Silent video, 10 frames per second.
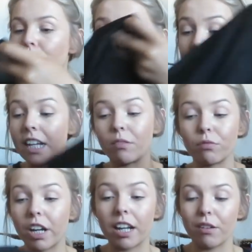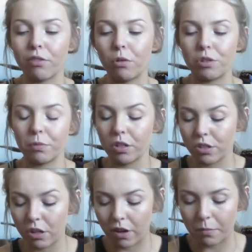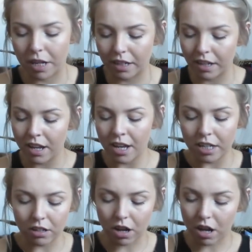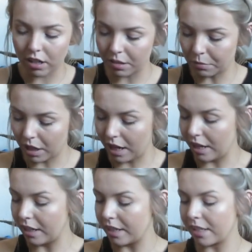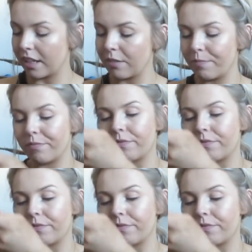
really really affordable so I mean you can't complain and it's like a